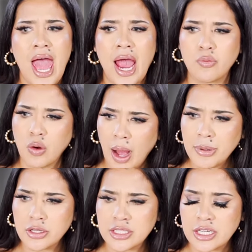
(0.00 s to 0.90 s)
And
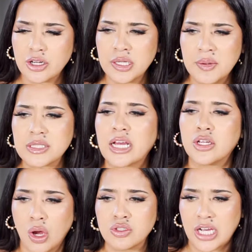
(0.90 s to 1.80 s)
Robert looked at her and he was like,
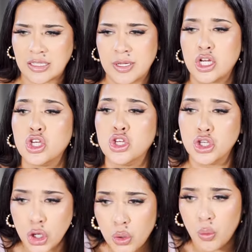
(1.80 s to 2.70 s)
no, Jasmine,
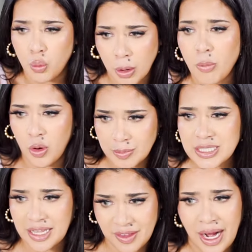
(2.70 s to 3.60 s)
you were more
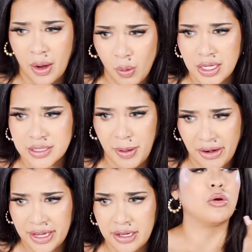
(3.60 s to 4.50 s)
upset than I was
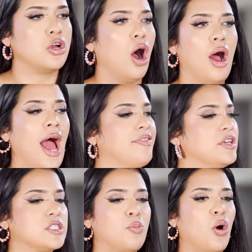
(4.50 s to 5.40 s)
about it. Y'all, at
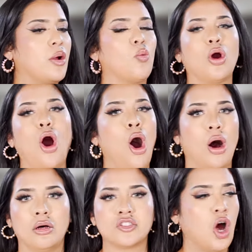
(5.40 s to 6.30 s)
this point, we're
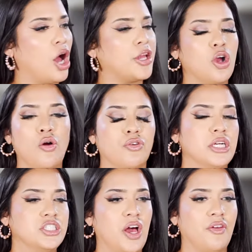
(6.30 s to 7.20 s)
all talking over
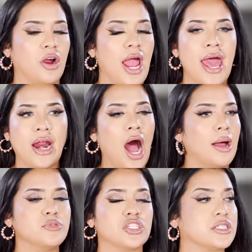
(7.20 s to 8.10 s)
each other. And
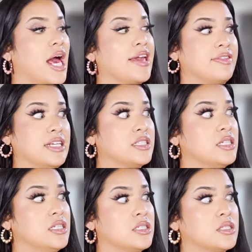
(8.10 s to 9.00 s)
I'm just like, this
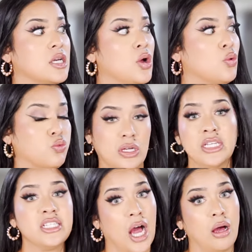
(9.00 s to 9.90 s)
is
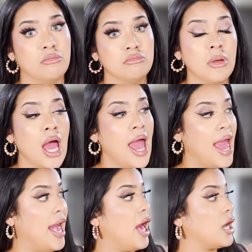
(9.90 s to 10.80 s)
really dumb.
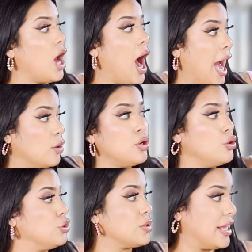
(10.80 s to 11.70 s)
And I don't know
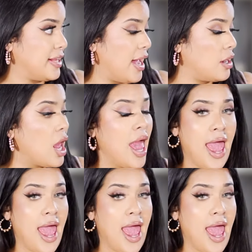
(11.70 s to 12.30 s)
you like that.